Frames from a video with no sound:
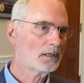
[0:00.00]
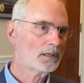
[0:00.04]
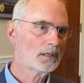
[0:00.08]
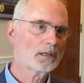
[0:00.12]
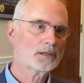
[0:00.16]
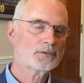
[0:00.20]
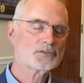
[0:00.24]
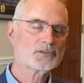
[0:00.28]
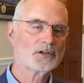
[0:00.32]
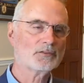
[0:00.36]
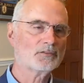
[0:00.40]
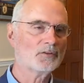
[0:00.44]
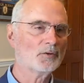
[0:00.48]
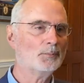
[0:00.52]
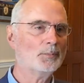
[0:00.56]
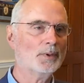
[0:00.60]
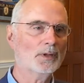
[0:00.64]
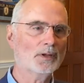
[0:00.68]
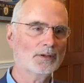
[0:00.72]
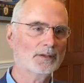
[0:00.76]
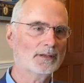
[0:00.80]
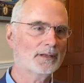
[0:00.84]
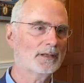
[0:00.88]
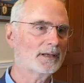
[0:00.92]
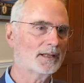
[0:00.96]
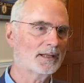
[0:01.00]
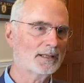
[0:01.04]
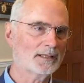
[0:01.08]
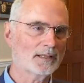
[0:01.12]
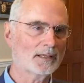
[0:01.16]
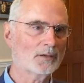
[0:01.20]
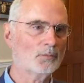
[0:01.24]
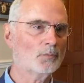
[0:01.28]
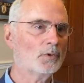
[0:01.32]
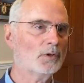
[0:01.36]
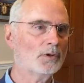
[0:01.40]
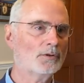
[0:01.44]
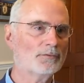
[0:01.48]
sort of a build it and
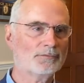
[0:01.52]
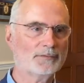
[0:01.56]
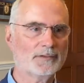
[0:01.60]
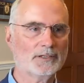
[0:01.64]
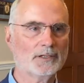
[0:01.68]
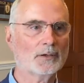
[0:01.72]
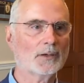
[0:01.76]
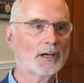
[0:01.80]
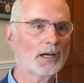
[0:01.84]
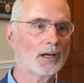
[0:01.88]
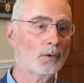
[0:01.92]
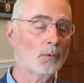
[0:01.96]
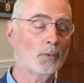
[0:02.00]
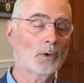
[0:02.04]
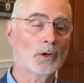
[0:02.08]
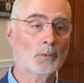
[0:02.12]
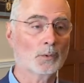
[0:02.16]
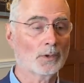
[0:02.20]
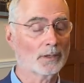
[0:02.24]
then we'll figure out what we're